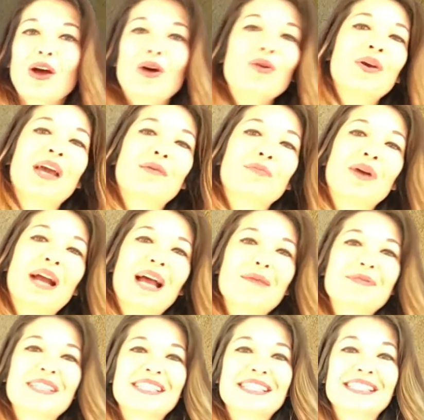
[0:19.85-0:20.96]
Okay,
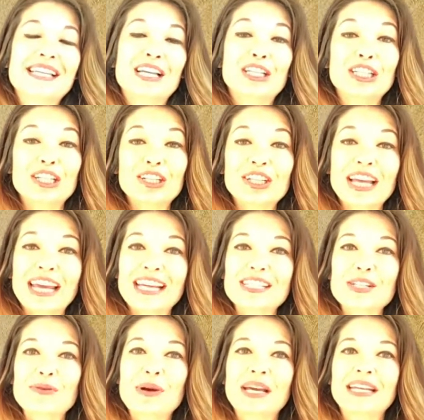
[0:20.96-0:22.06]
perhaps this is a little
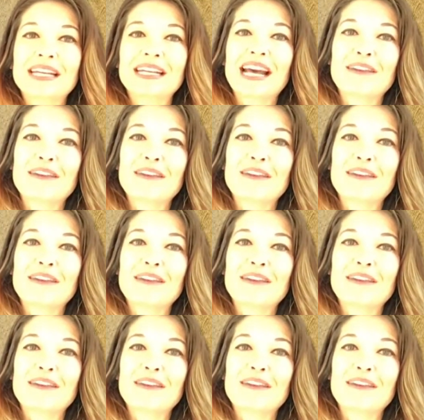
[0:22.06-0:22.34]
antiquated.